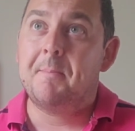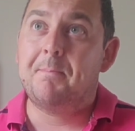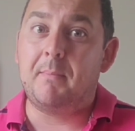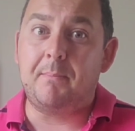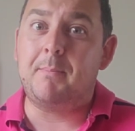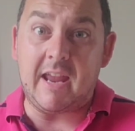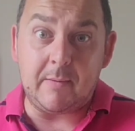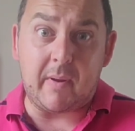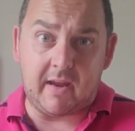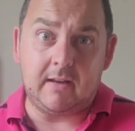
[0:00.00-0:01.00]

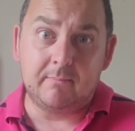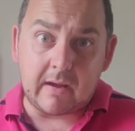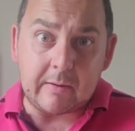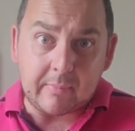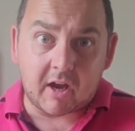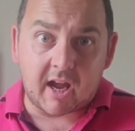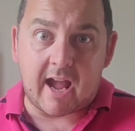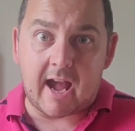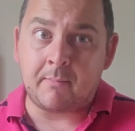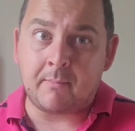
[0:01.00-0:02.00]
Maybe I
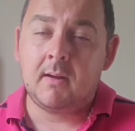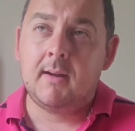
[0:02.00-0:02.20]
am.